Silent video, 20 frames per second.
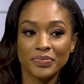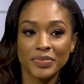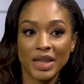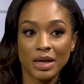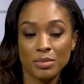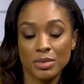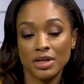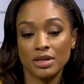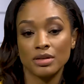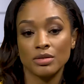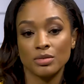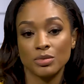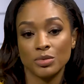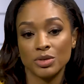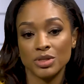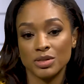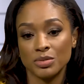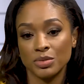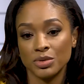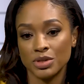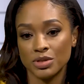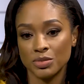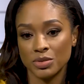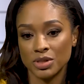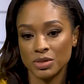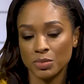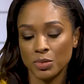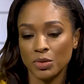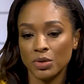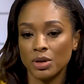I mean, we
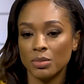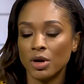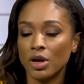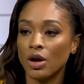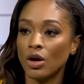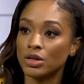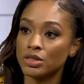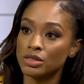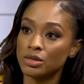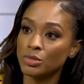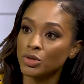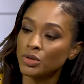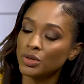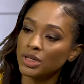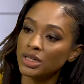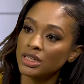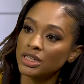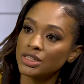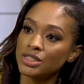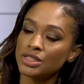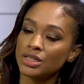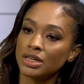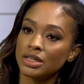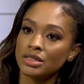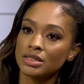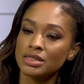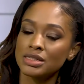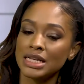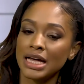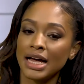spoke about autoimmune
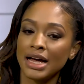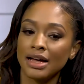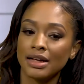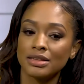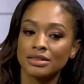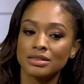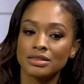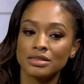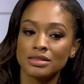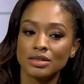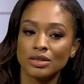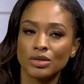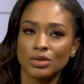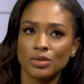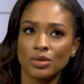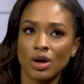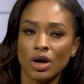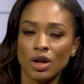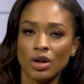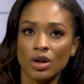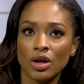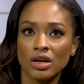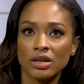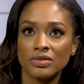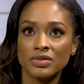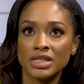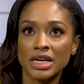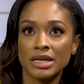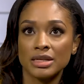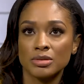conditions, and you know, a lot
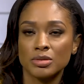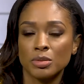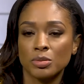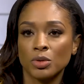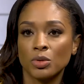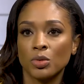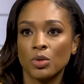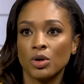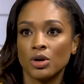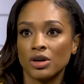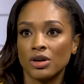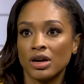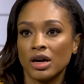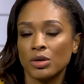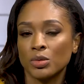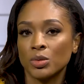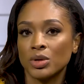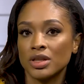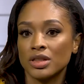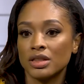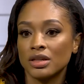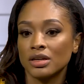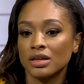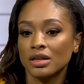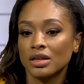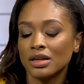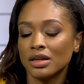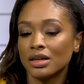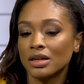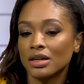of times people walk around with
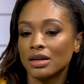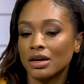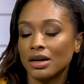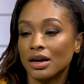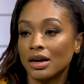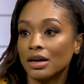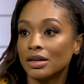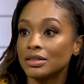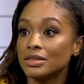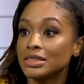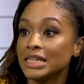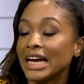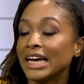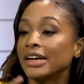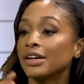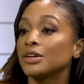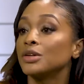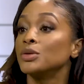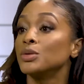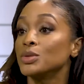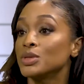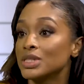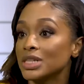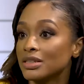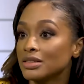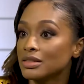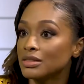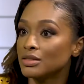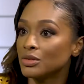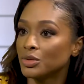a
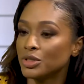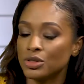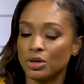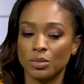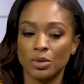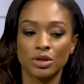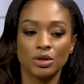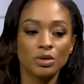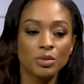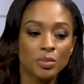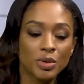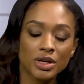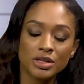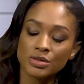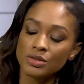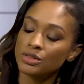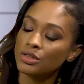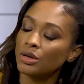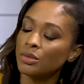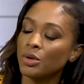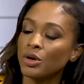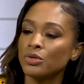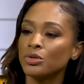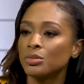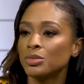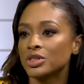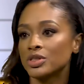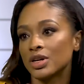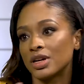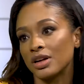diagnosis. So we talk about lupus, we talk about
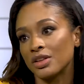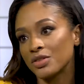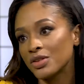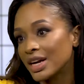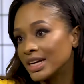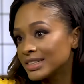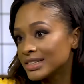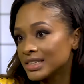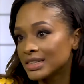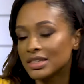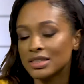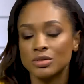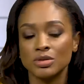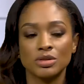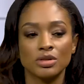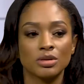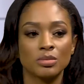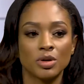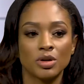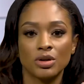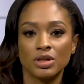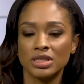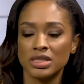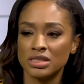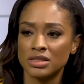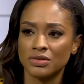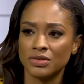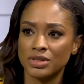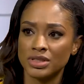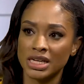rheumatoid arthritis, we talk about all
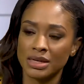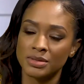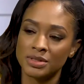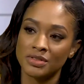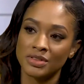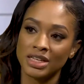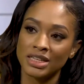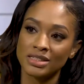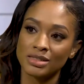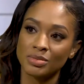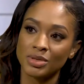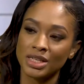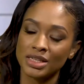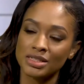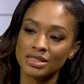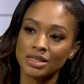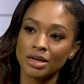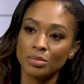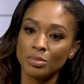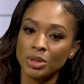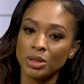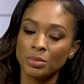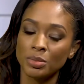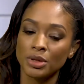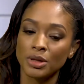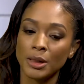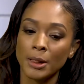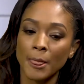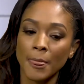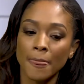these different types of things, but there's some
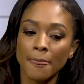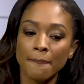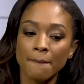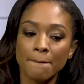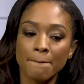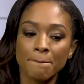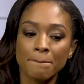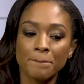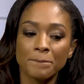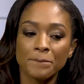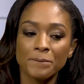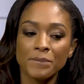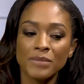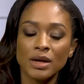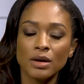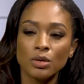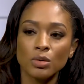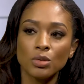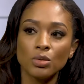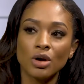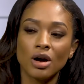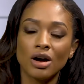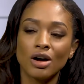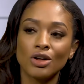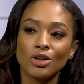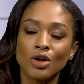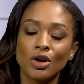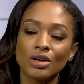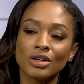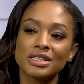people who are
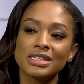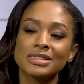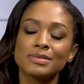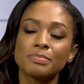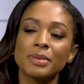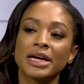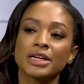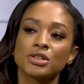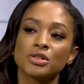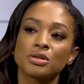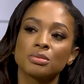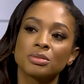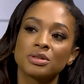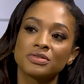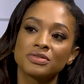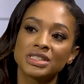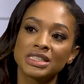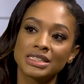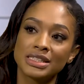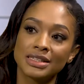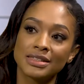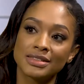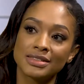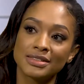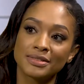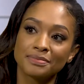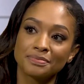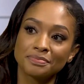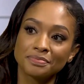along a spectrum of disease.